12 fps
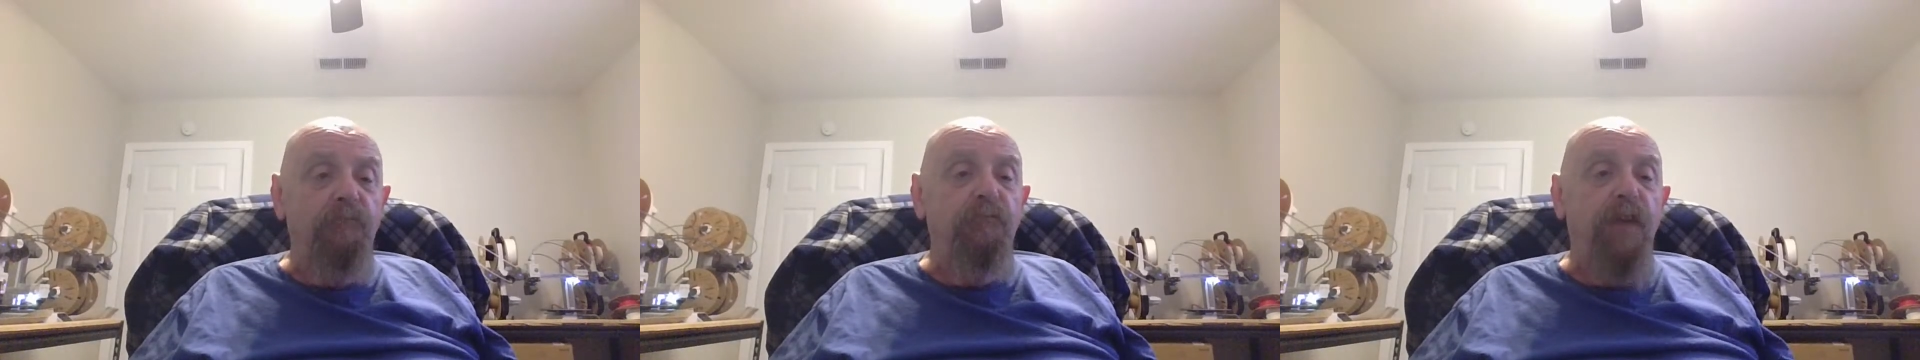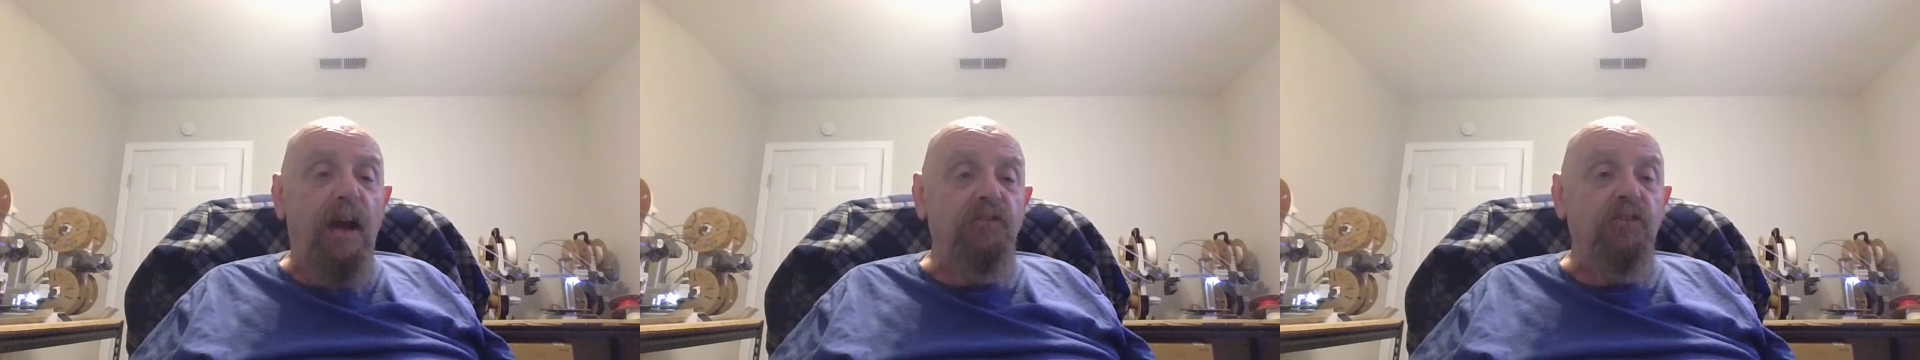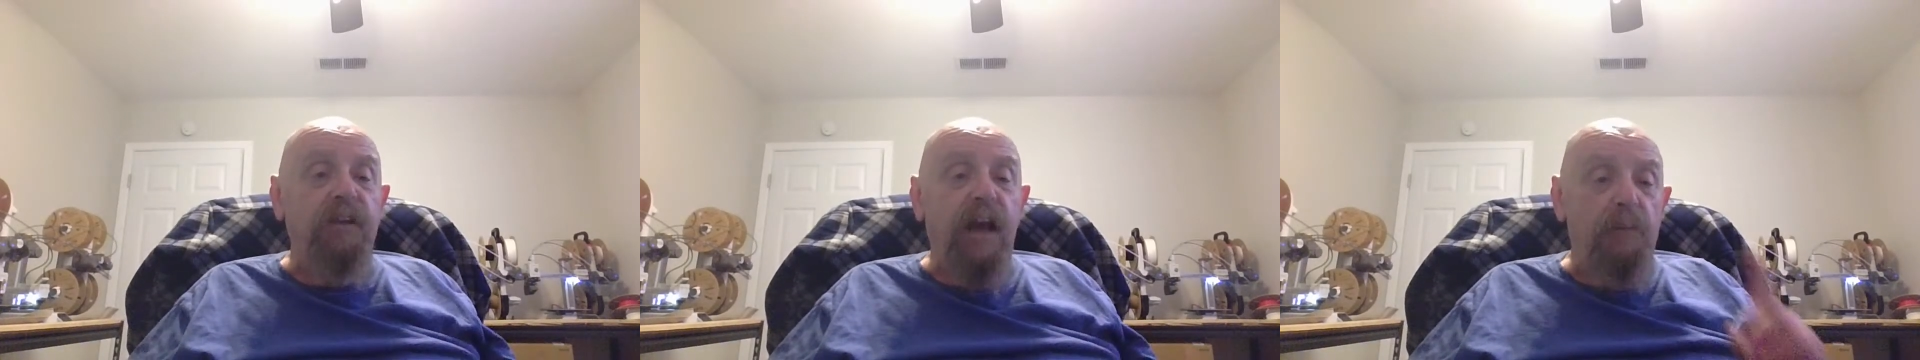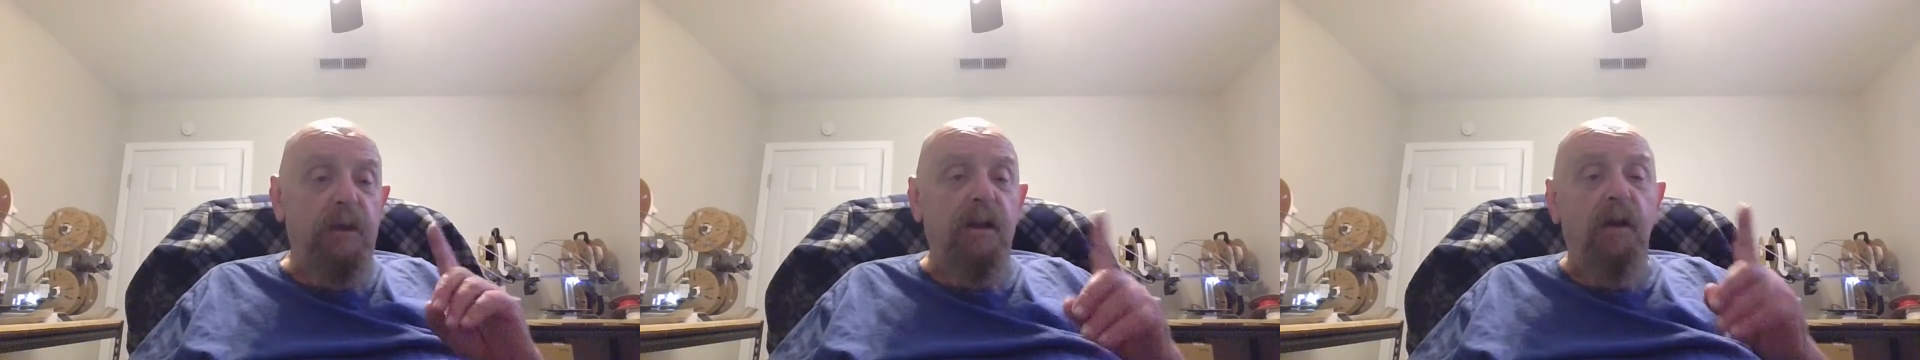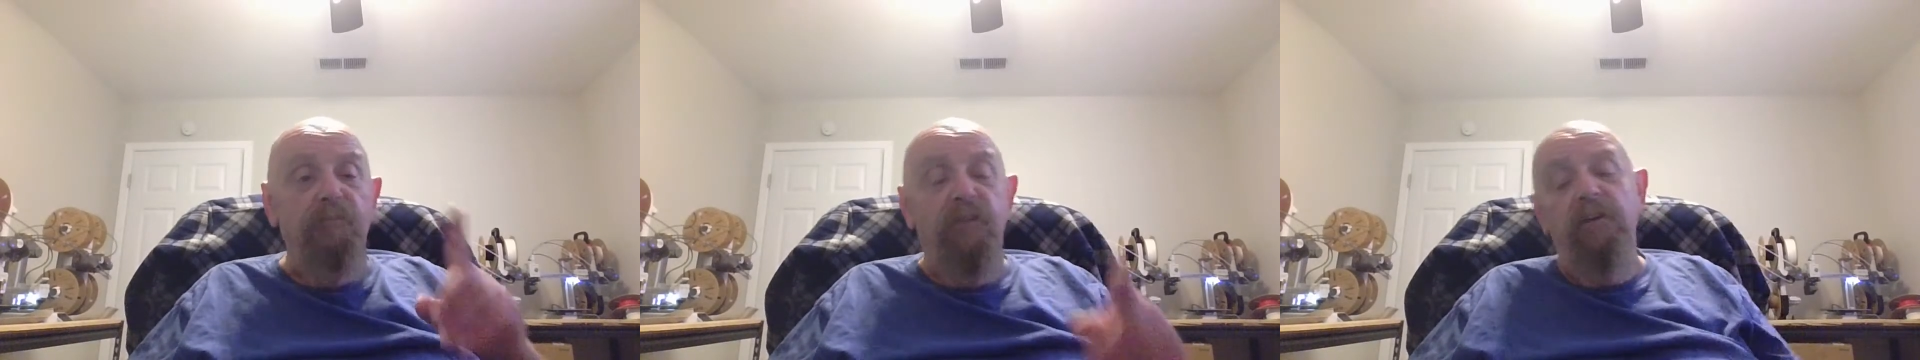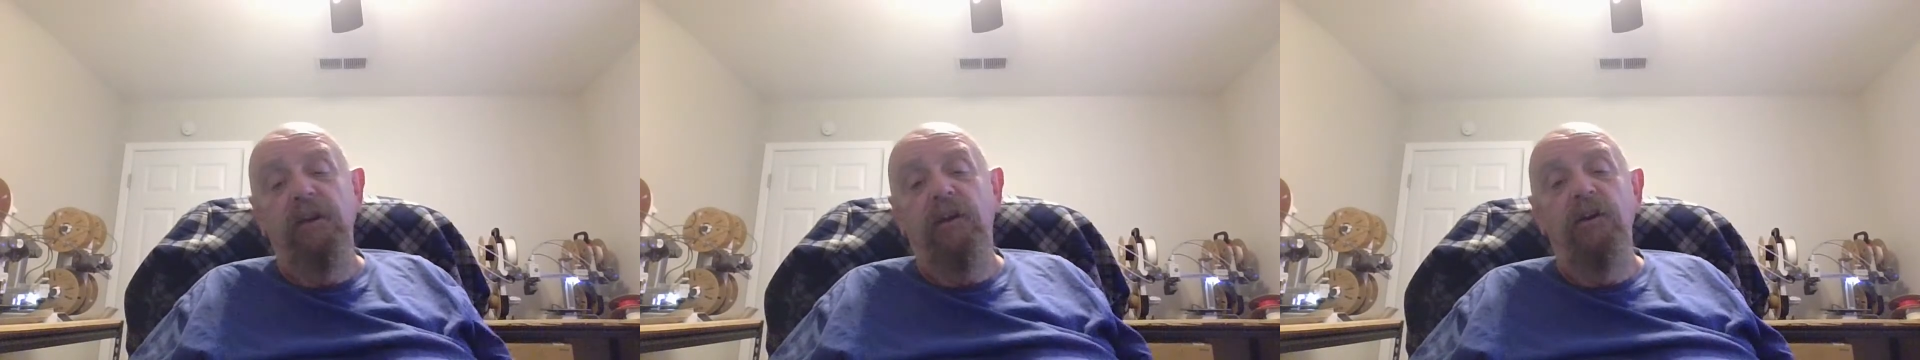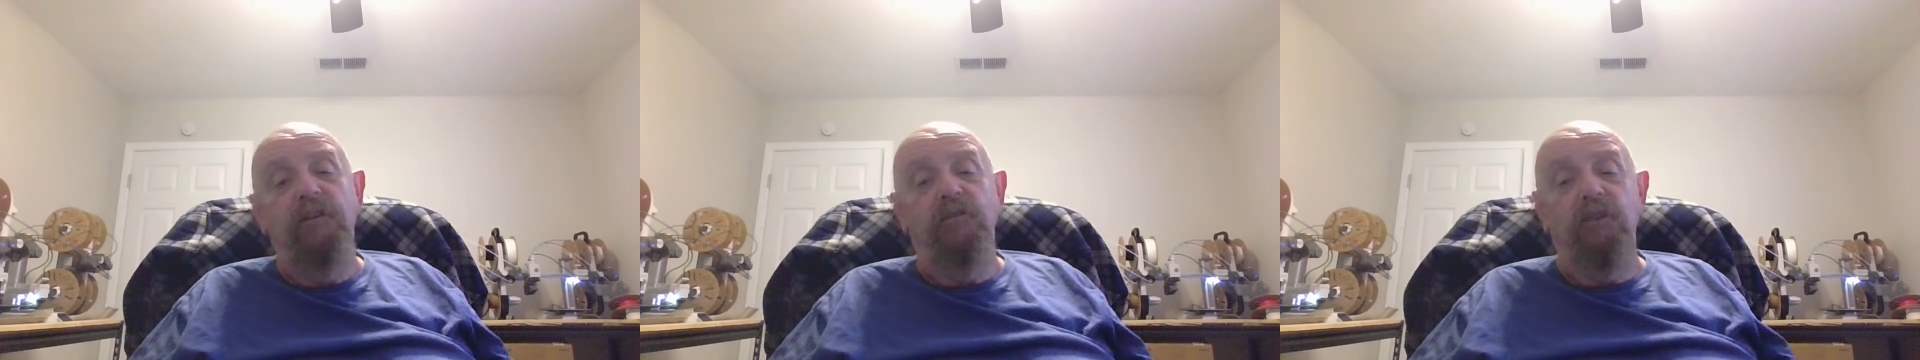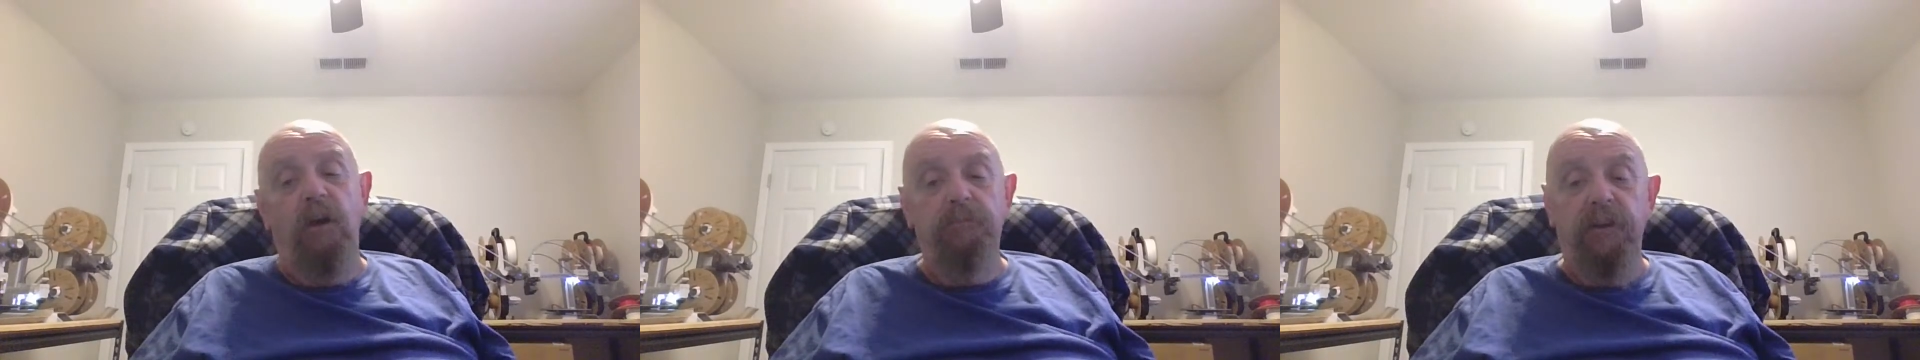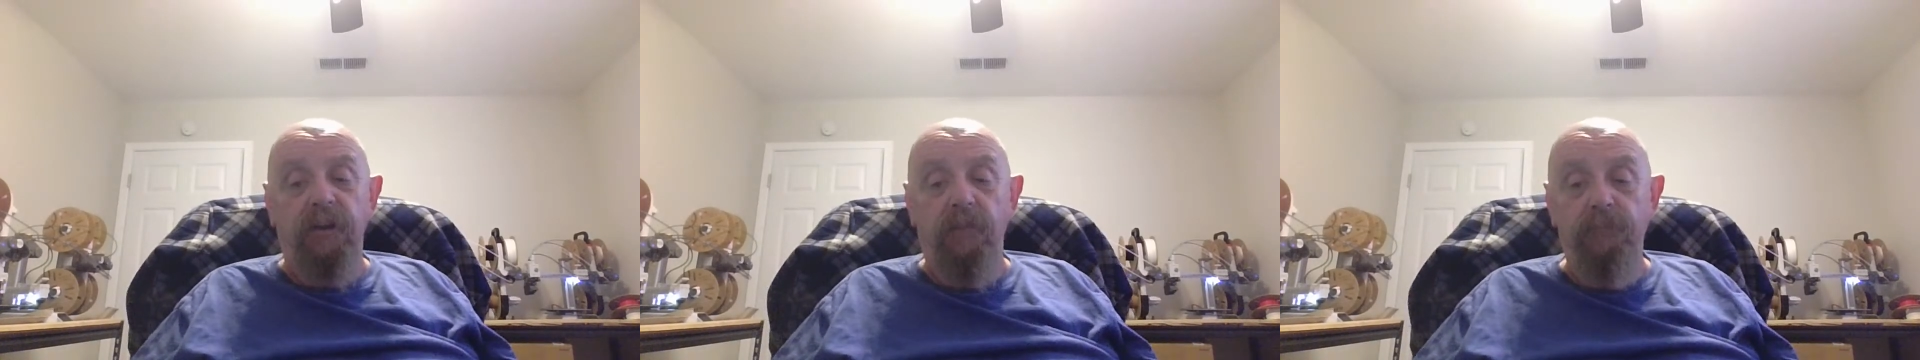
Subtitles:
eventually I become very good at something.